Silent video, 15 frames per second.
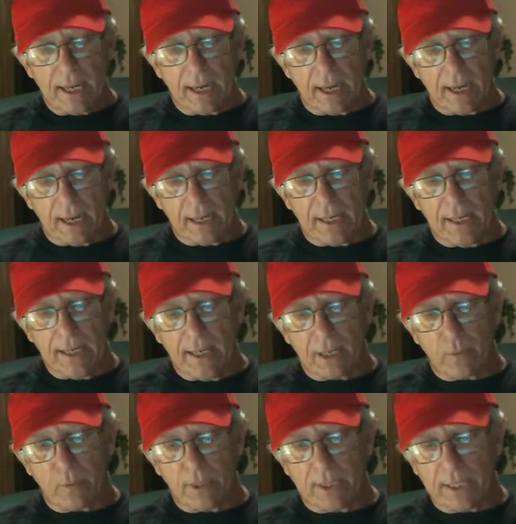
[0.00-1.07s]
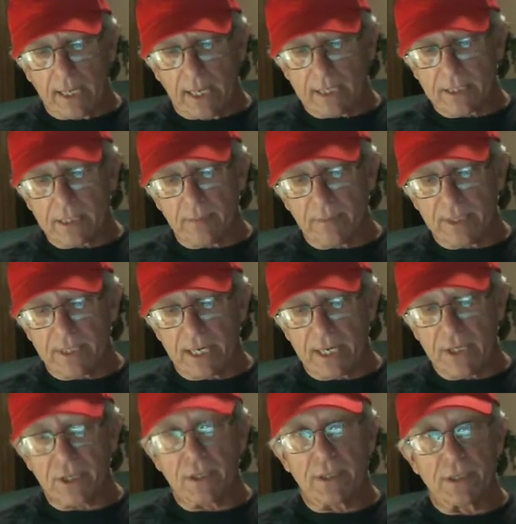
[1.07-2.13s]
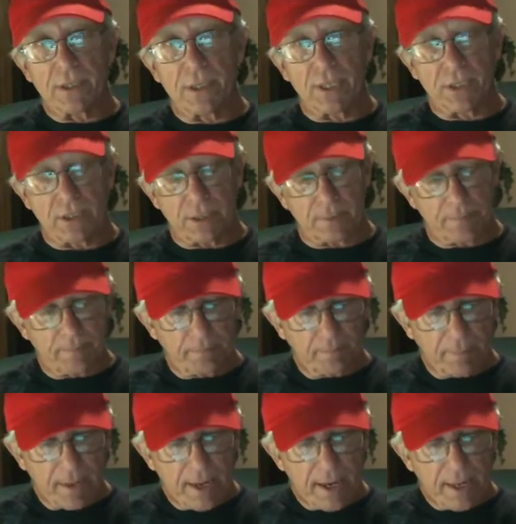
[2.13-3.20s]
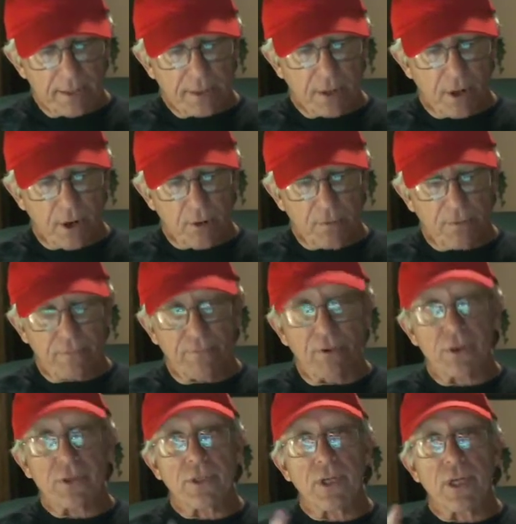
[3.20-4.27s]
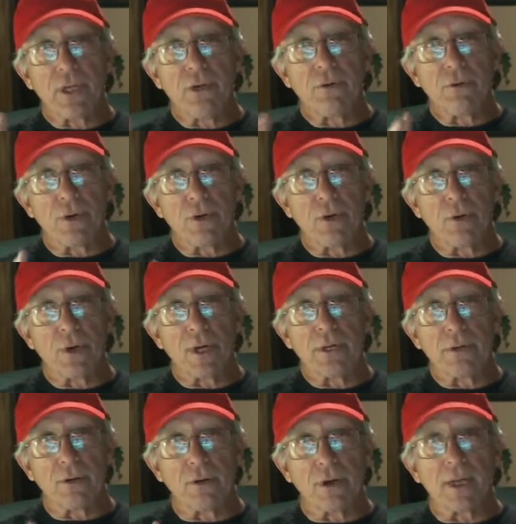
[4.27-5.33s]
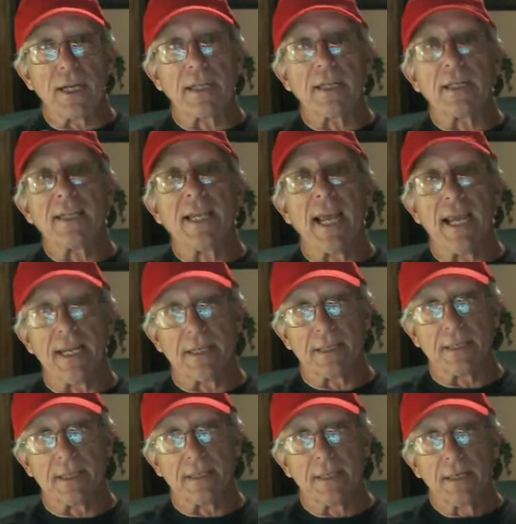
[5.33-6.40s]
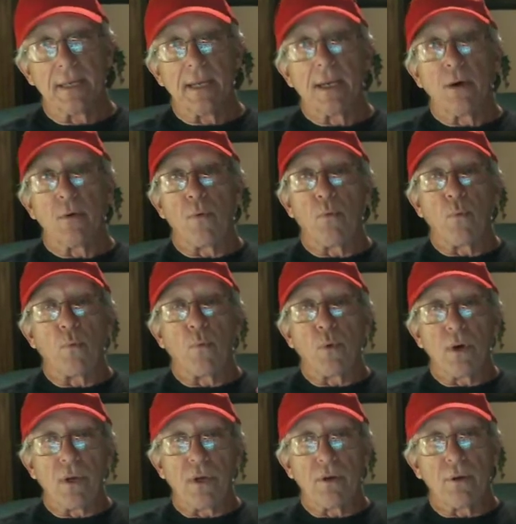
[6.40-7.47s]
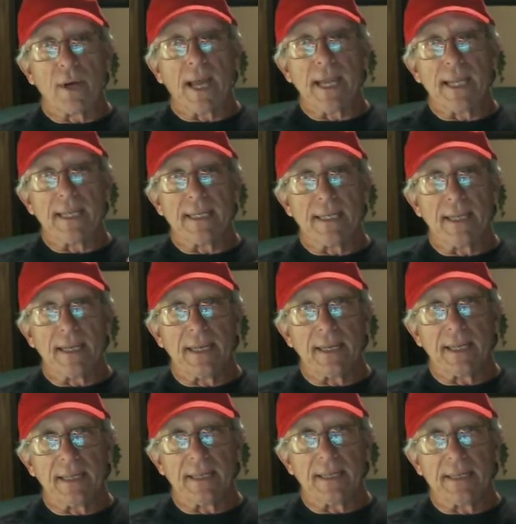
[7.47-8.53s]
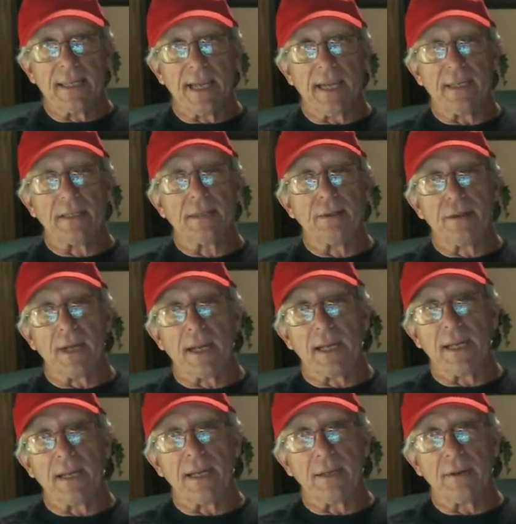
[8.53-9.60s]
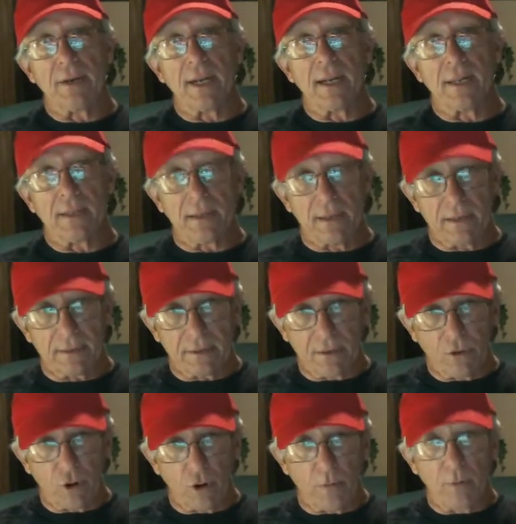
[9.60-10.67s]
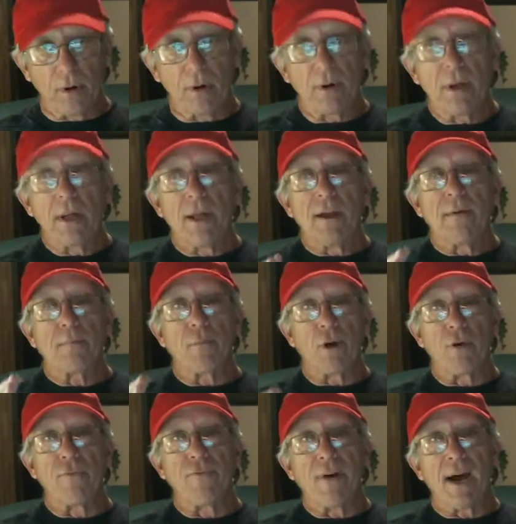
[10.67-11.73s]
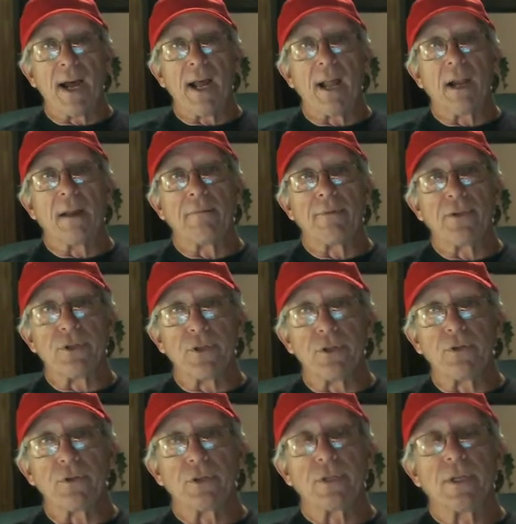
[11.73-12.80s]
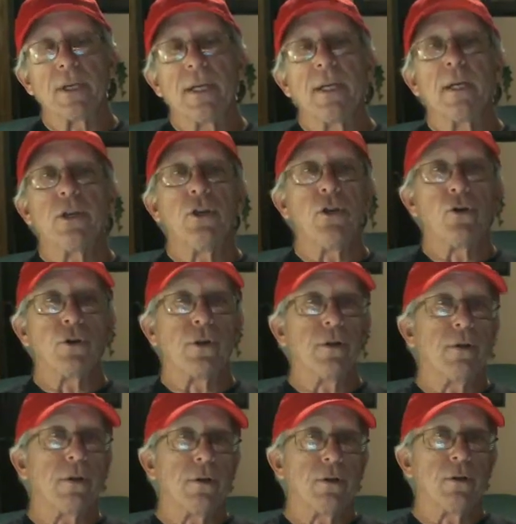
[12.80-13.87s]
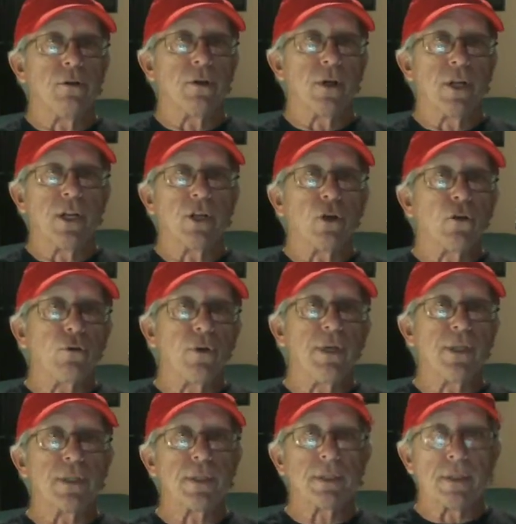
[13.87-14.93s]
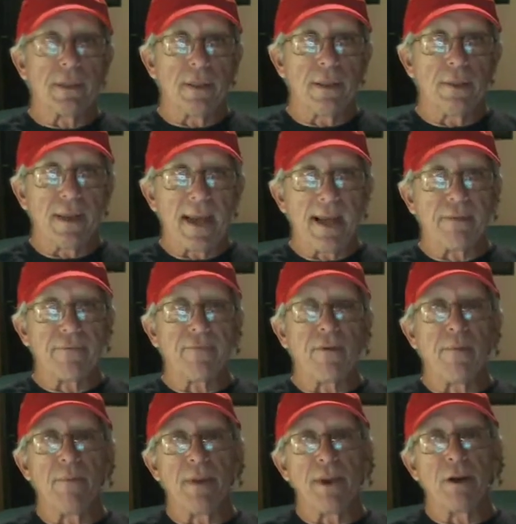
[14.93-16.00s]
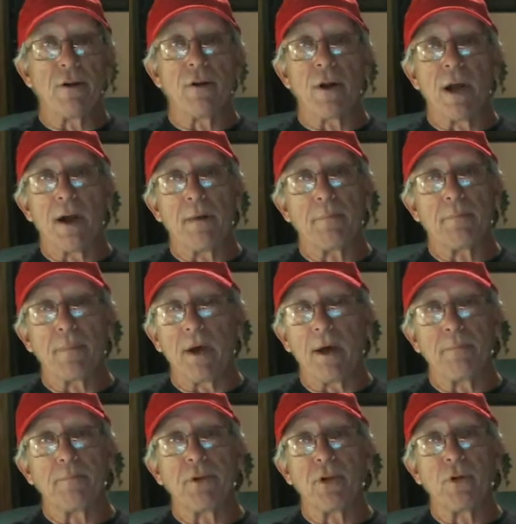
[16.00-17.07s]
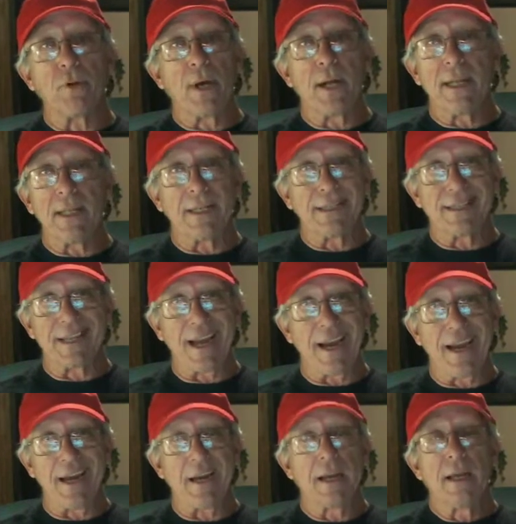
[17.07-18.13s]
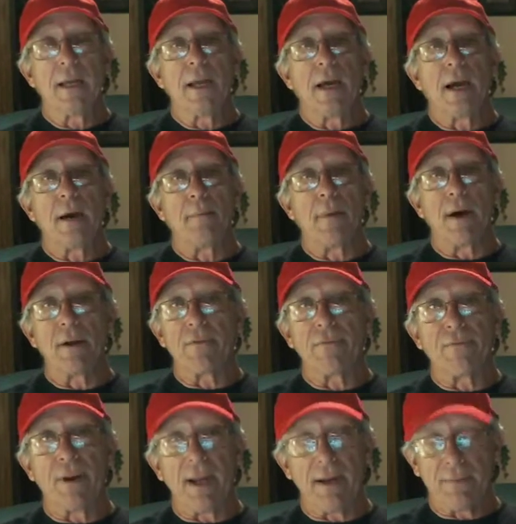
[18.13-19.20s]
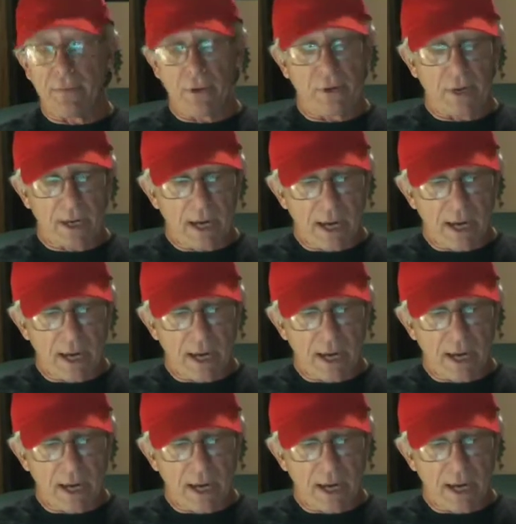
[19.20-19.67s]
E-Liquid Customization System. So the first thing you do is you look at the taste. What do you like in the taste? You get the normal profile of the juice. You can increase that from there up to an insane amount of flavor.